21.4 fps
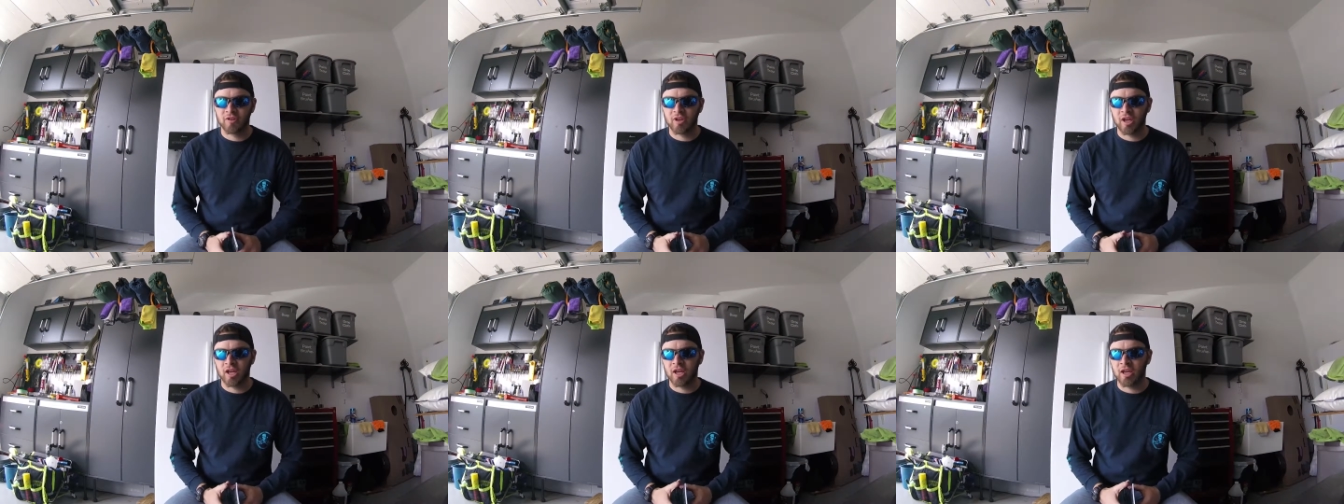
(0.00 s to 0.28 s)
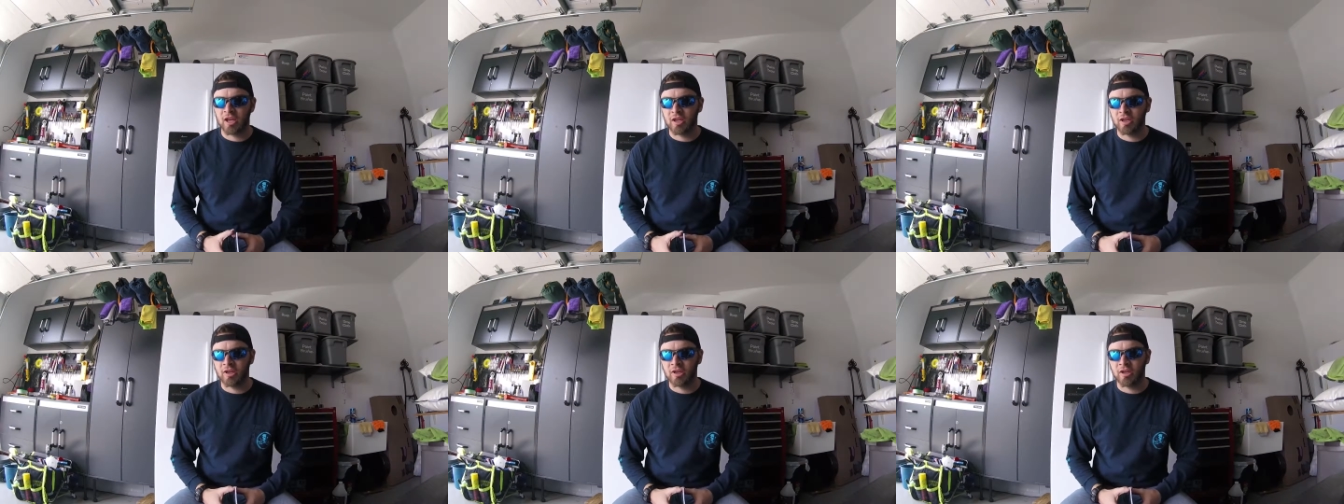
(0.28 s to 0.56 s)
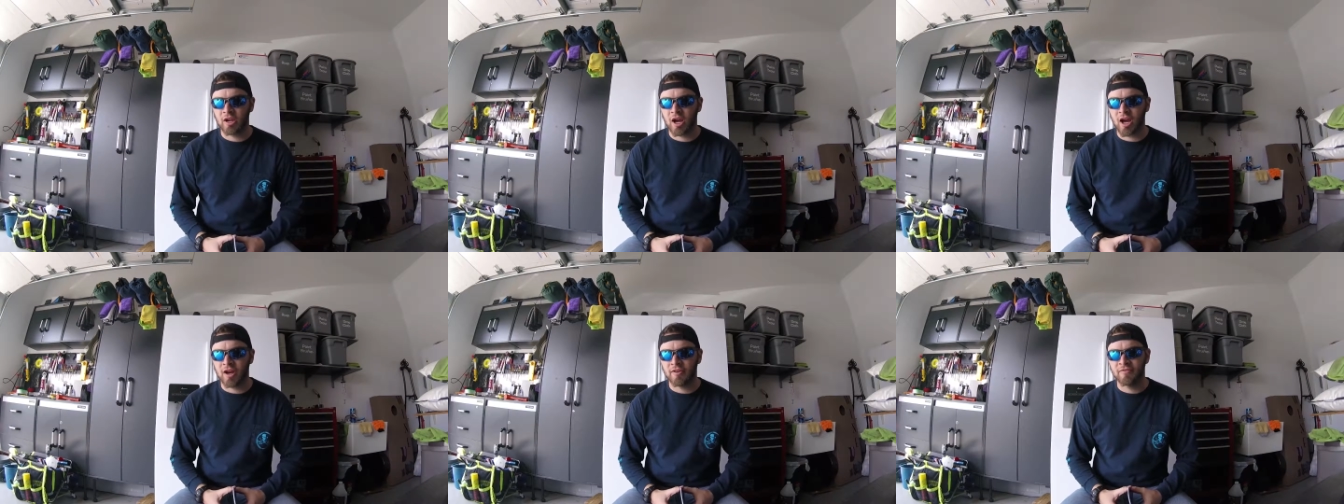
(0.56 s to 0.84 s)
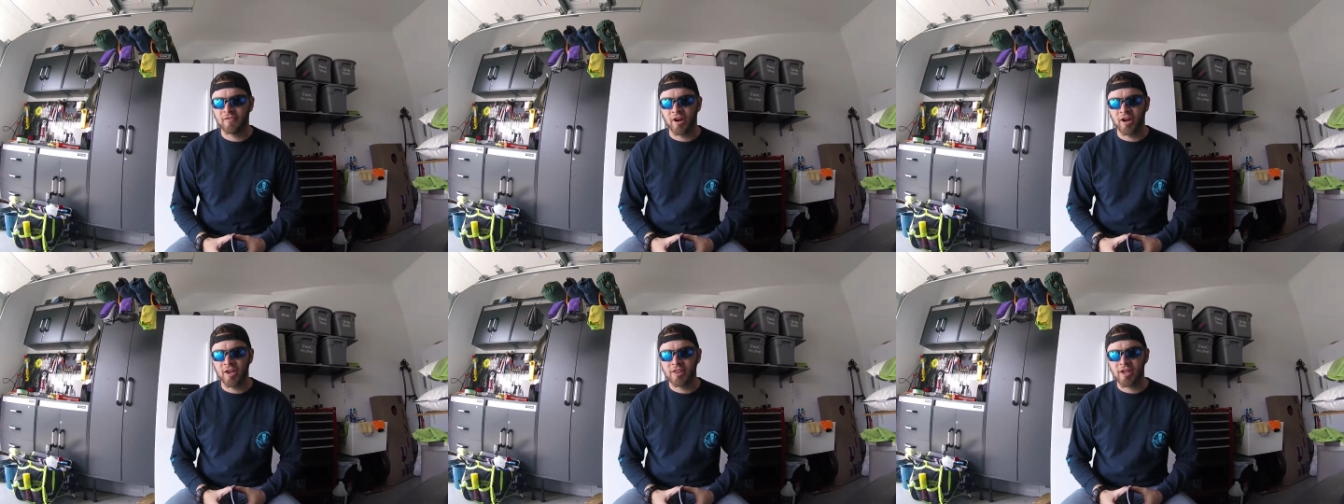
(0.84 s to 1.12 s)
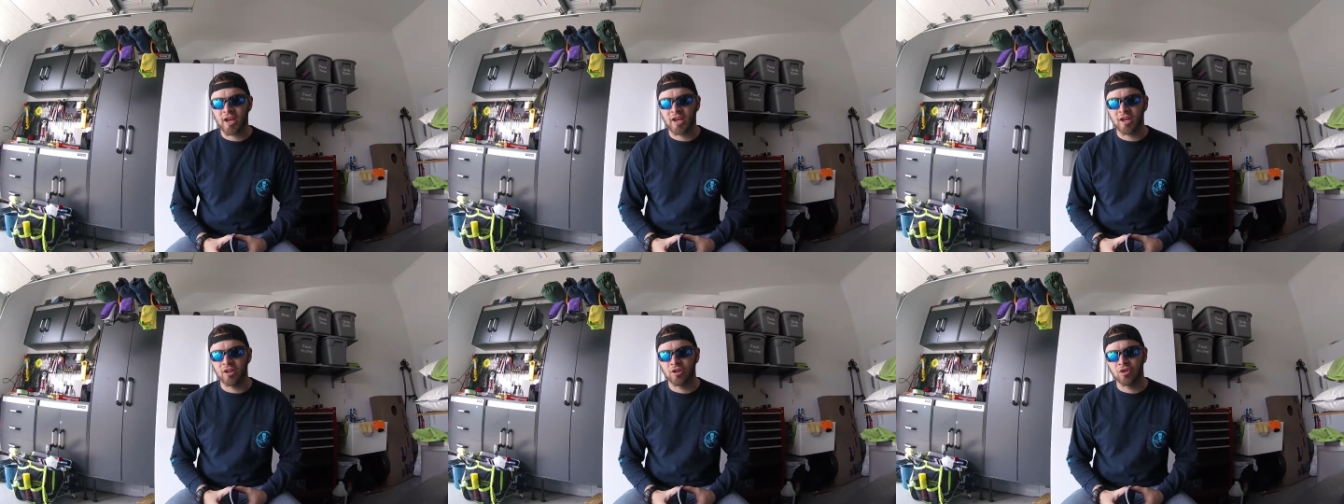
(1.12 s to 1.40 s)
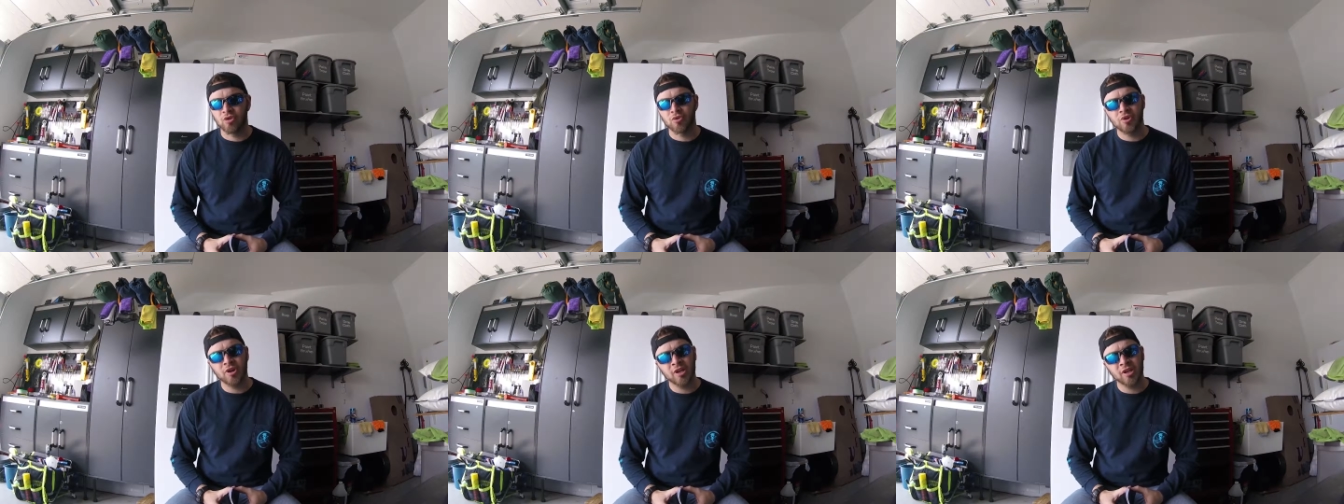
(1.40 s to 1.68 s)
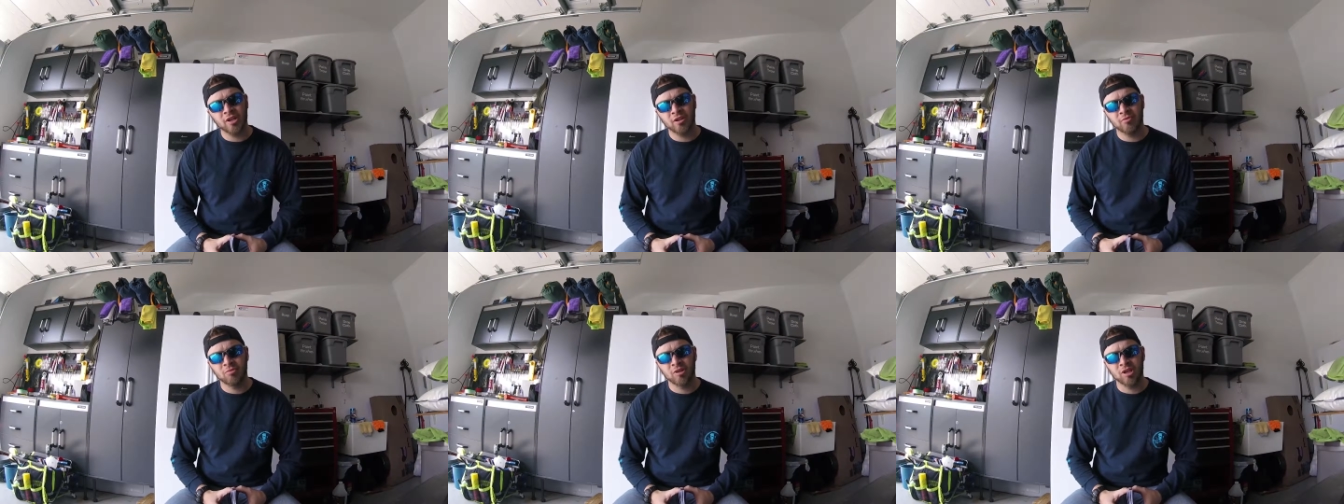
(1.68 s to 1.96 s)
And I find that
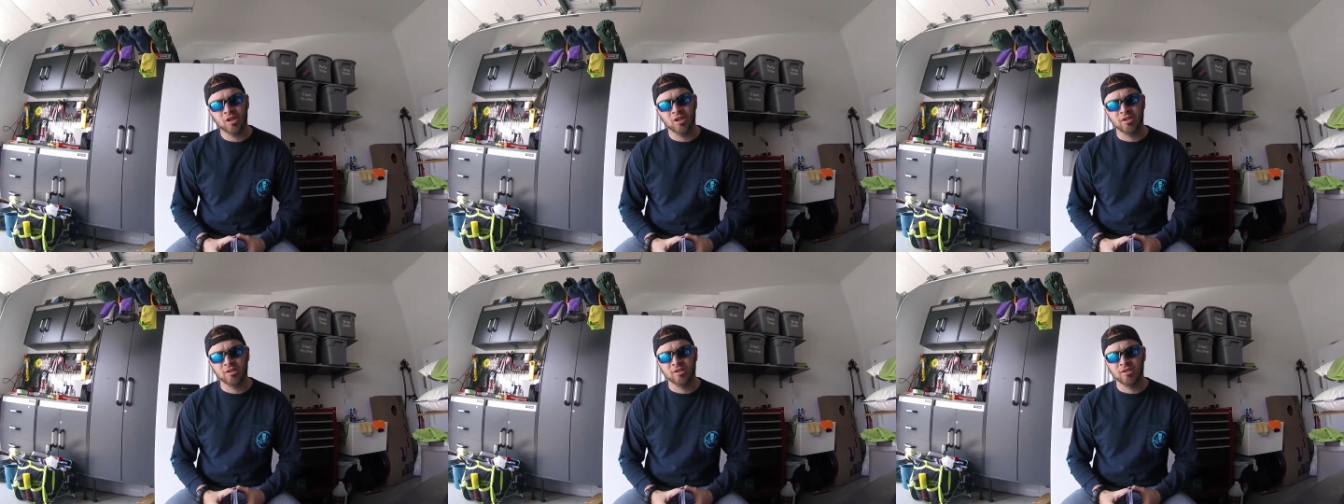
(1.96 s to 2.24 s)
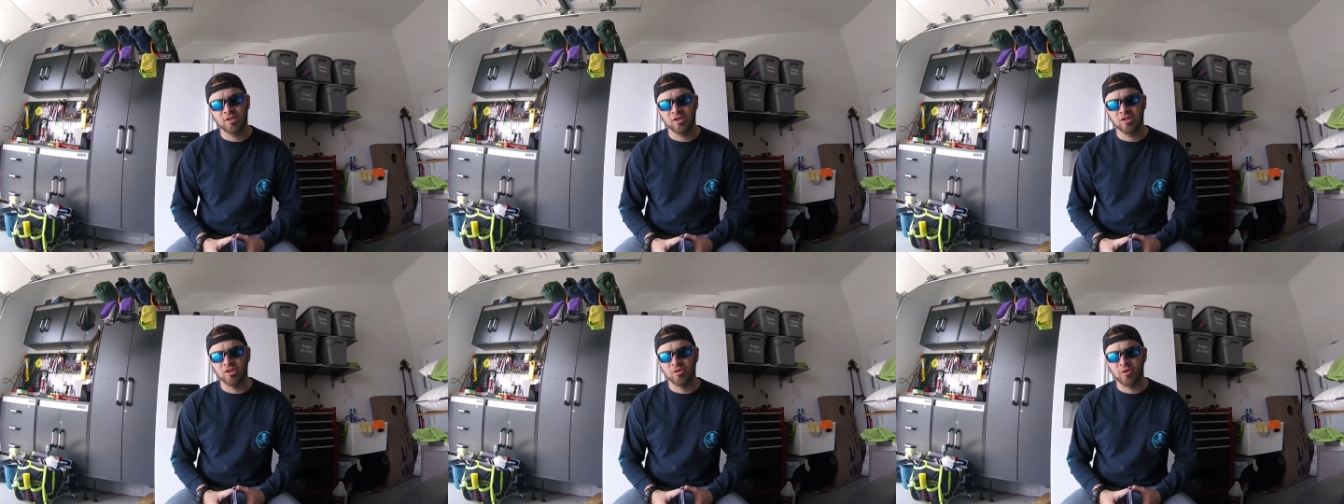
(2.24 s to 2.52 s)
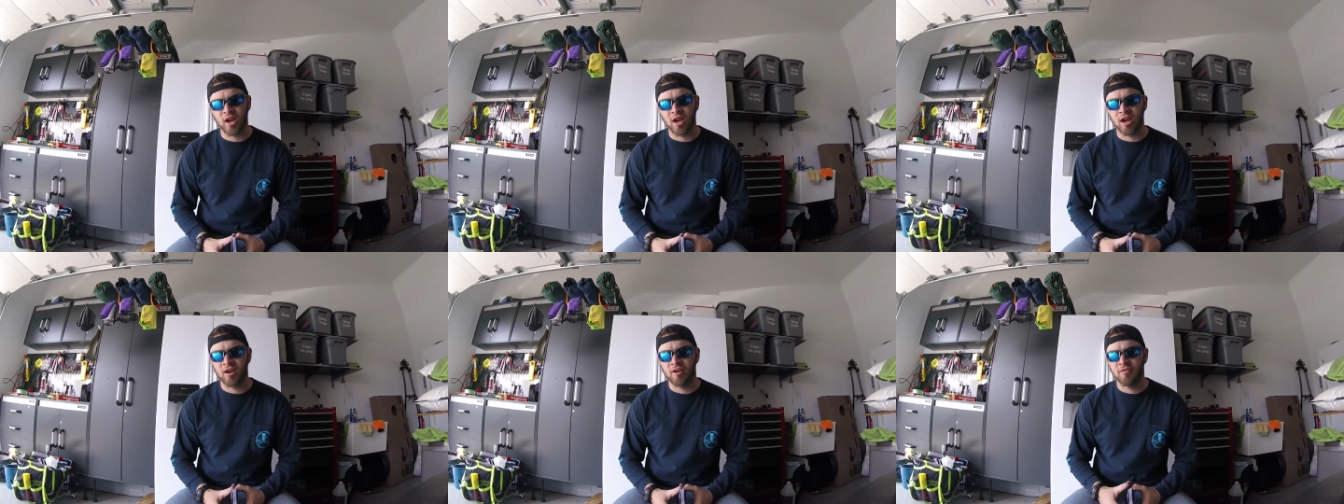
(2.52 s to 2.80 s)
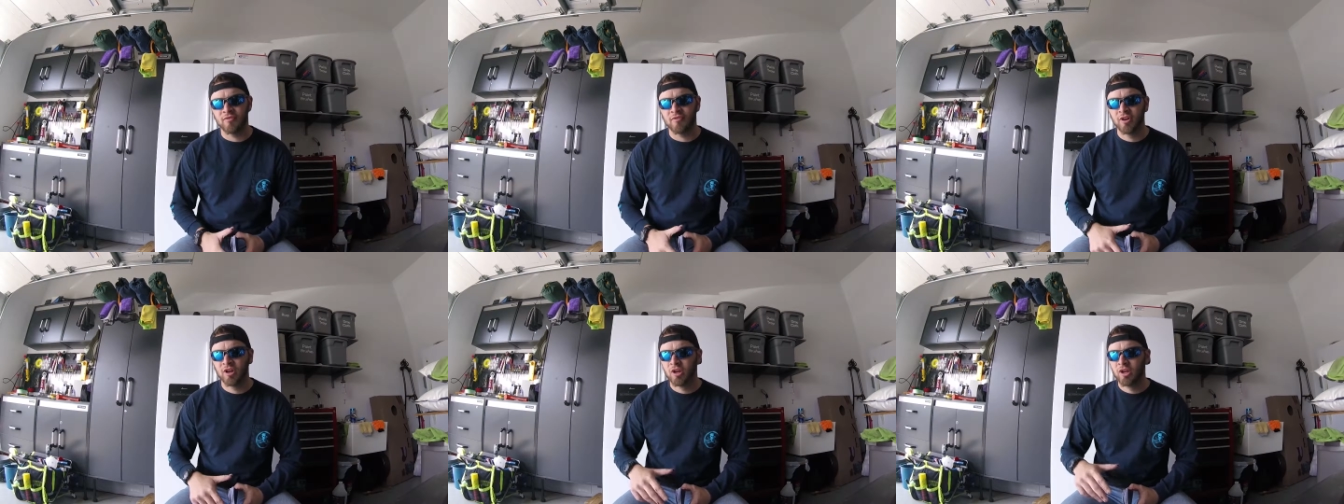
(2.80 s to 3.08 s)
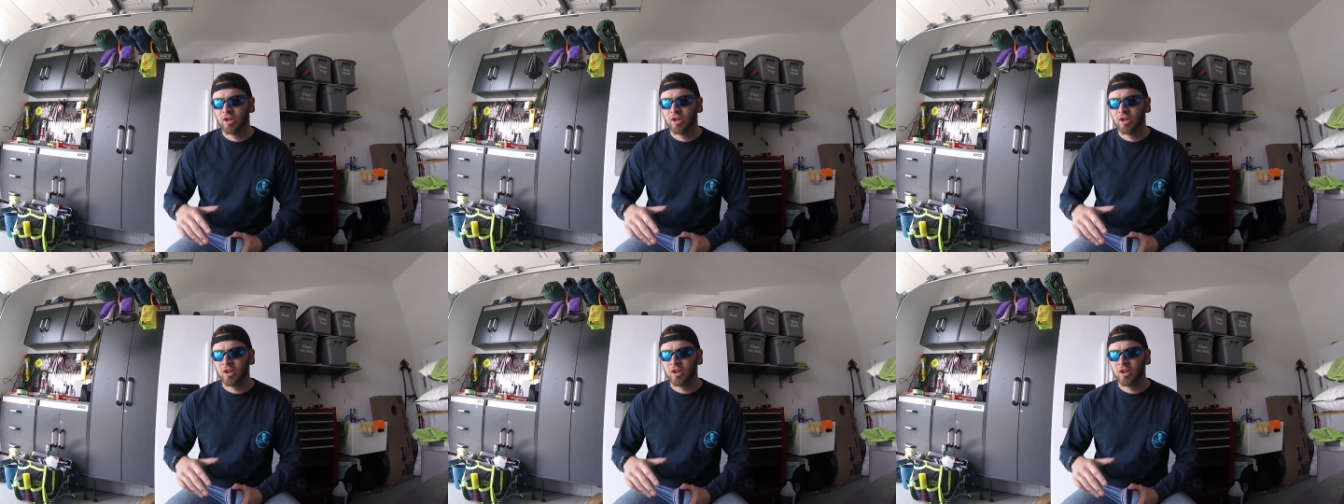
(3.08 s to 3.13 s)
annoying, because then you have